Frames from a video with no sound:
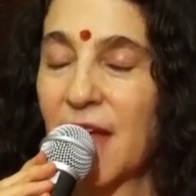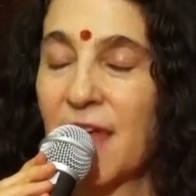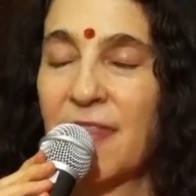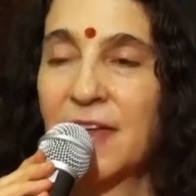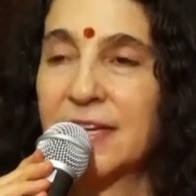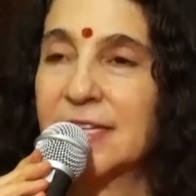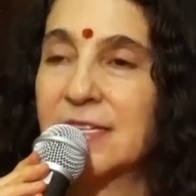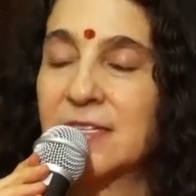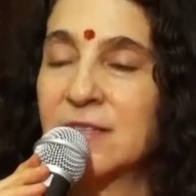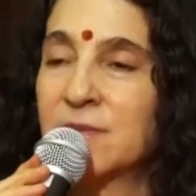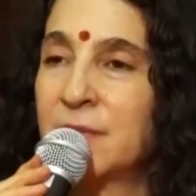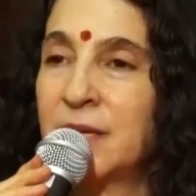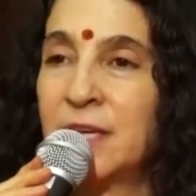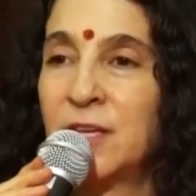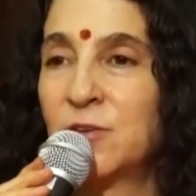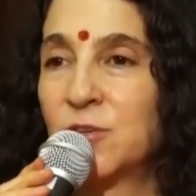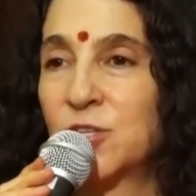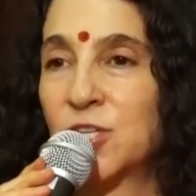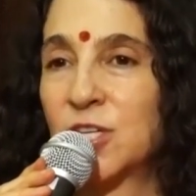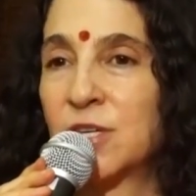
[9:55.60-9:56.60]
And that doesn't mean
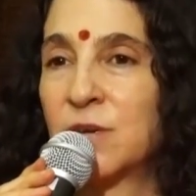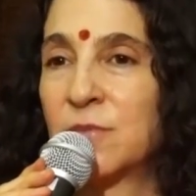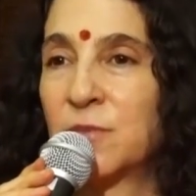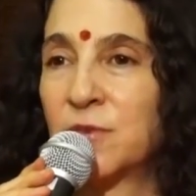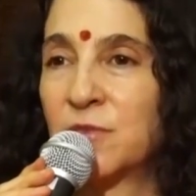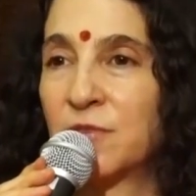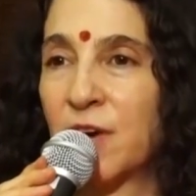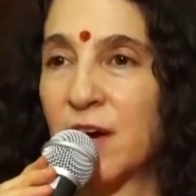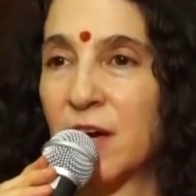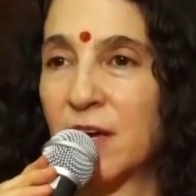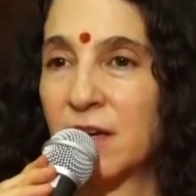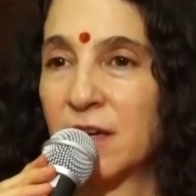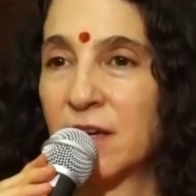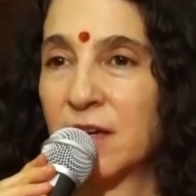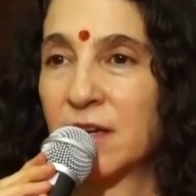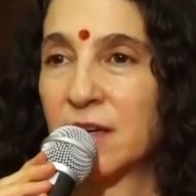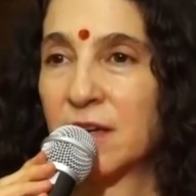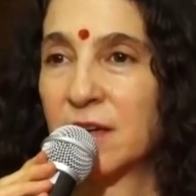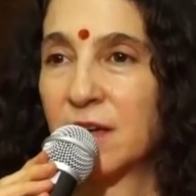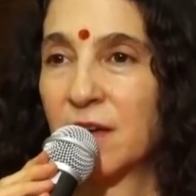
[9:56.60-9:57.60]
you shouldn't move on.
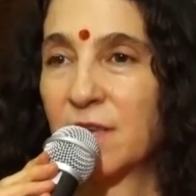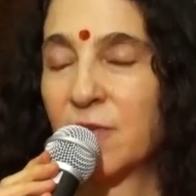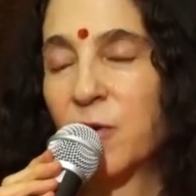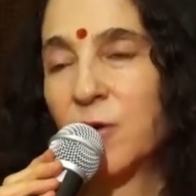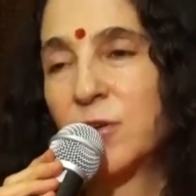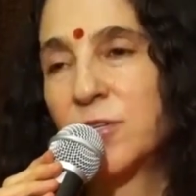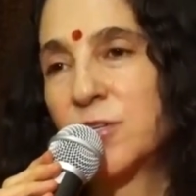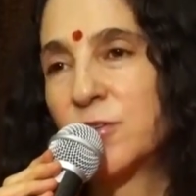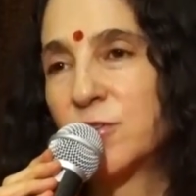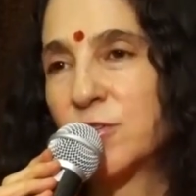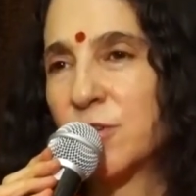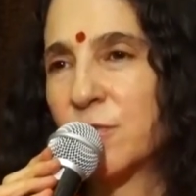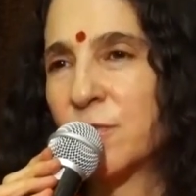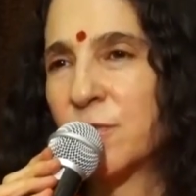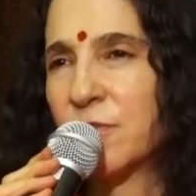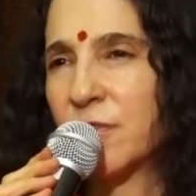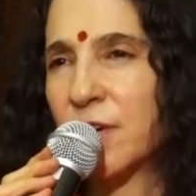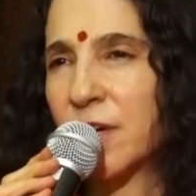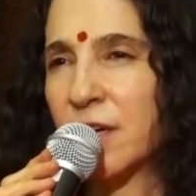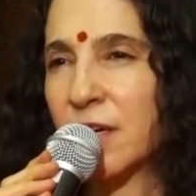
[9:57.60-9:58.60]
Of course you should
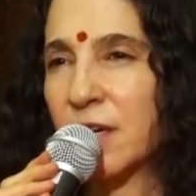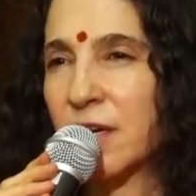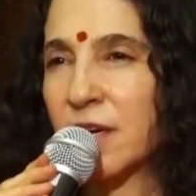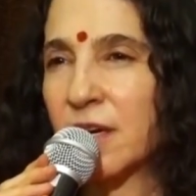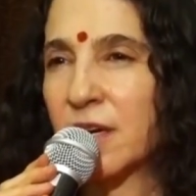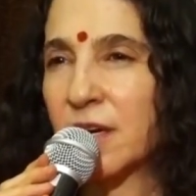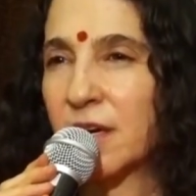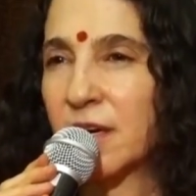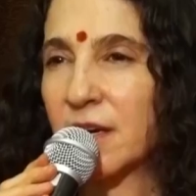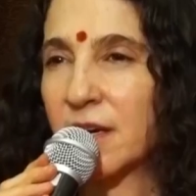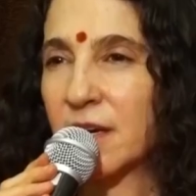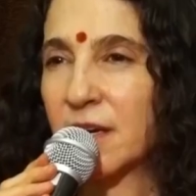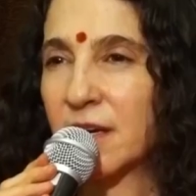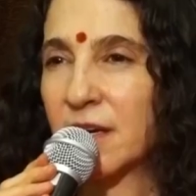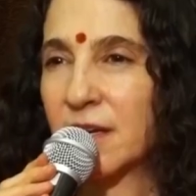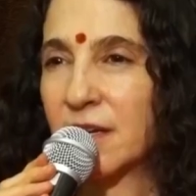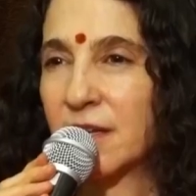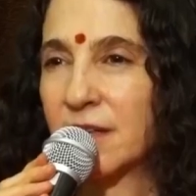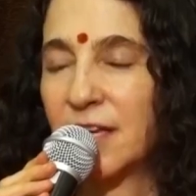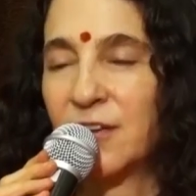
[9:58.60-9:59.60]
move on.
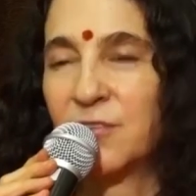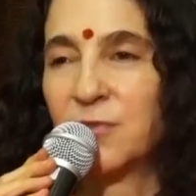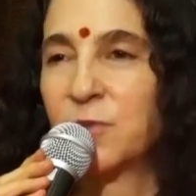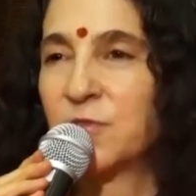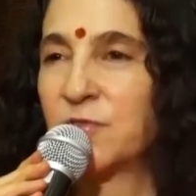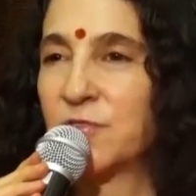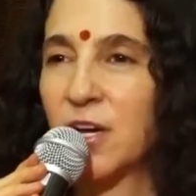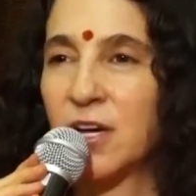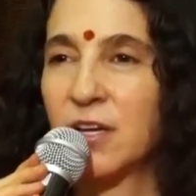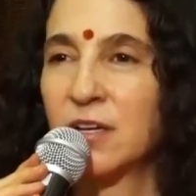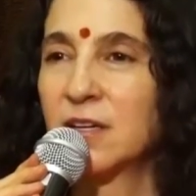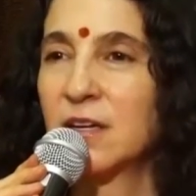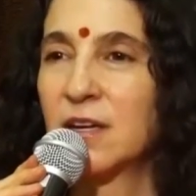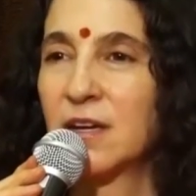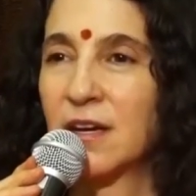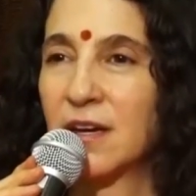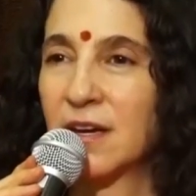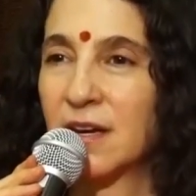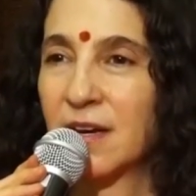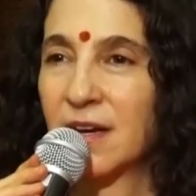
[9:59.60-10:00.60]
They've moved on.
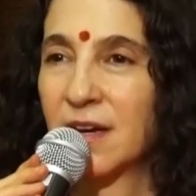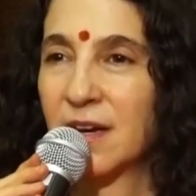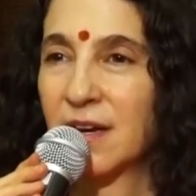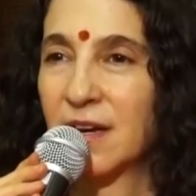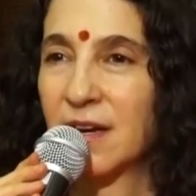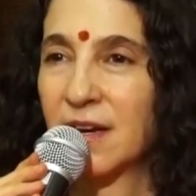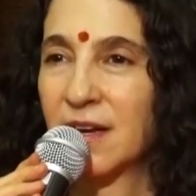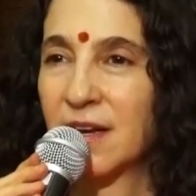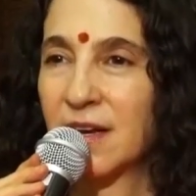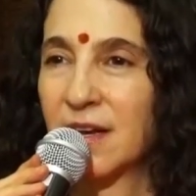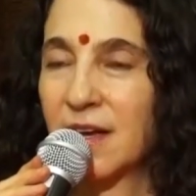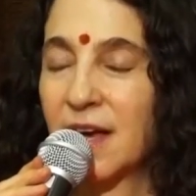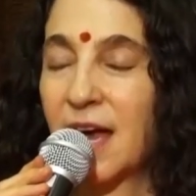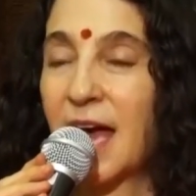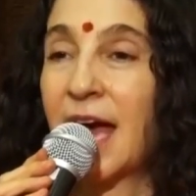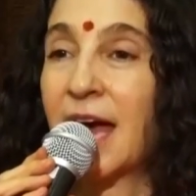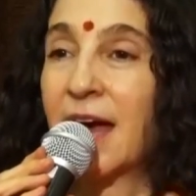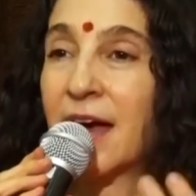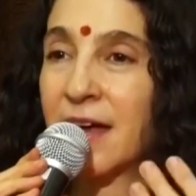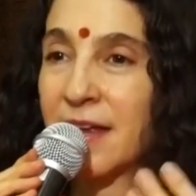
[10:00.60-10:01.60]

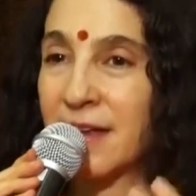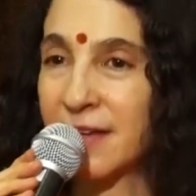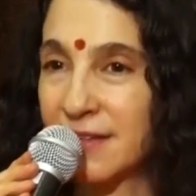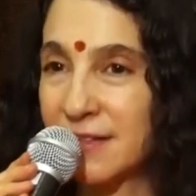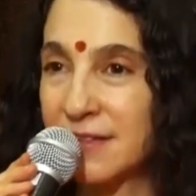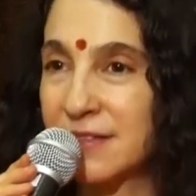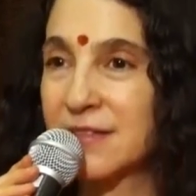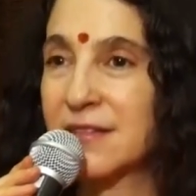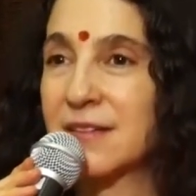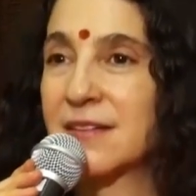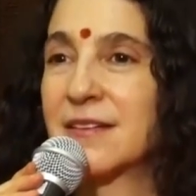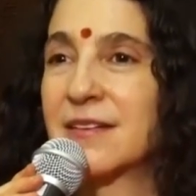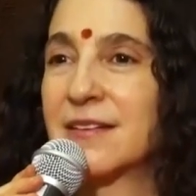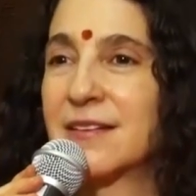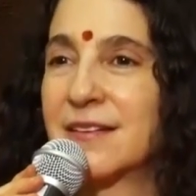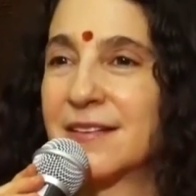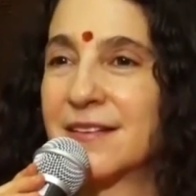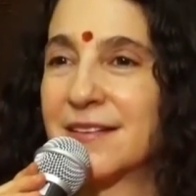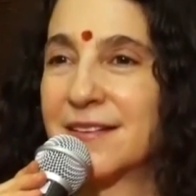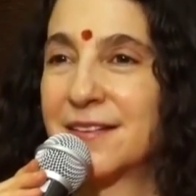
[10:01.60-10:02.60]
And
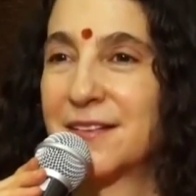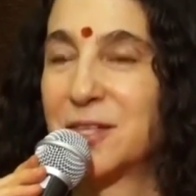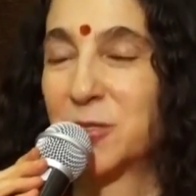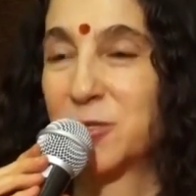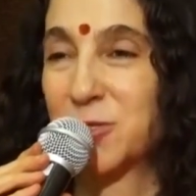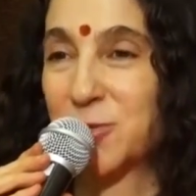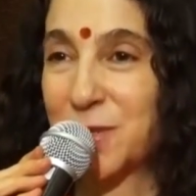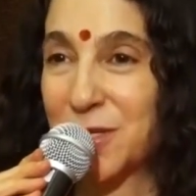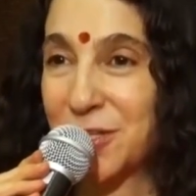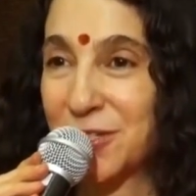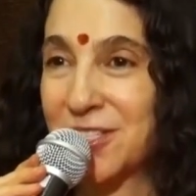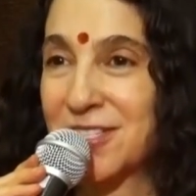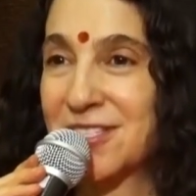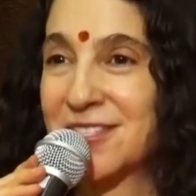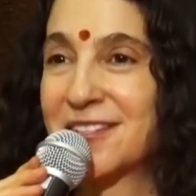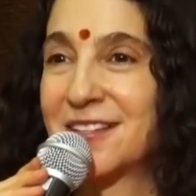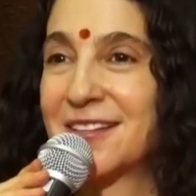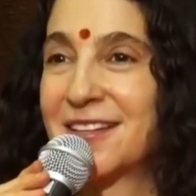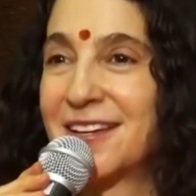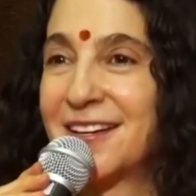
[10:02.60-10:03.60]
their spirit is
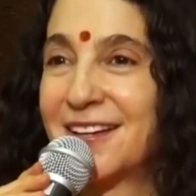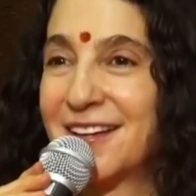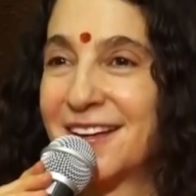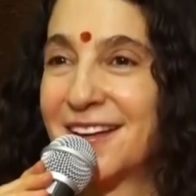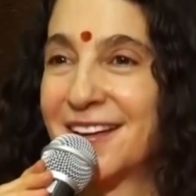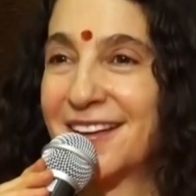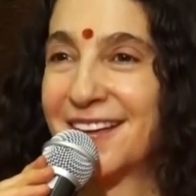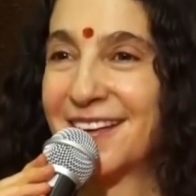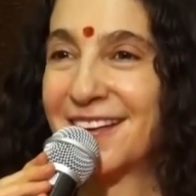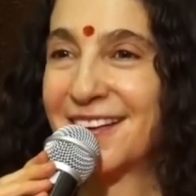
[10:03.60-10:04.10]
still here.